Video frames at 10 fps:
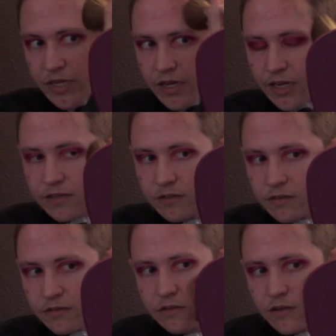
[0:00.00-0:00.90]
I
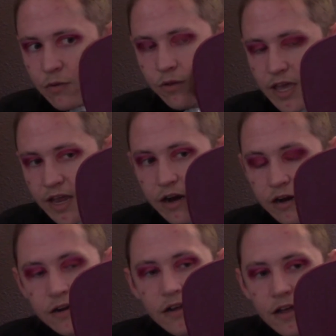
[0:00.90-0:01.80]
don't
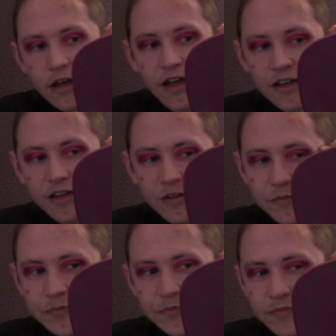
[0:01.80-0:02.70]
care.
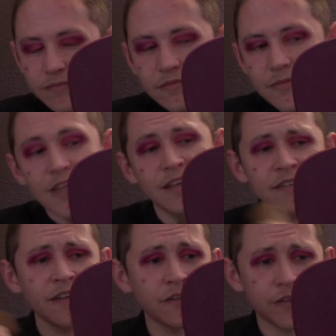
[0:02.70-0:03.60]
That's
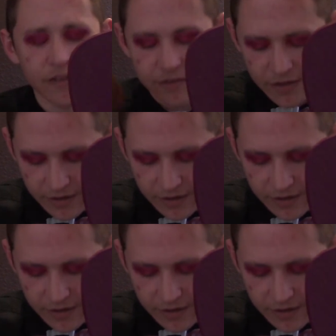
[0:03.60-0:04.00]
the other thing, is I gotta